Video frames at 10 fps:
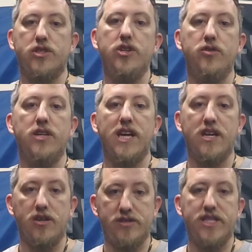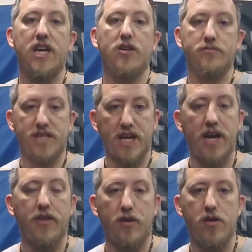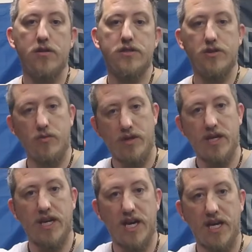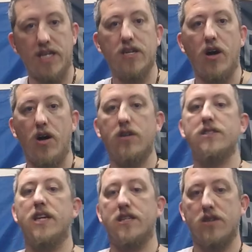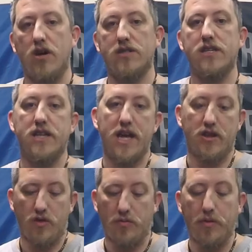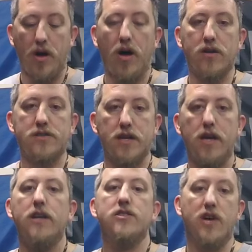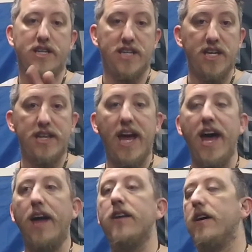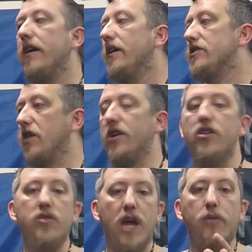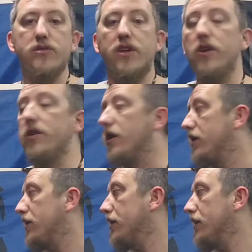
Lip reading: to it and you sync them together. So when the key talks, it talks to that little box. So I did that. So I knew that was good.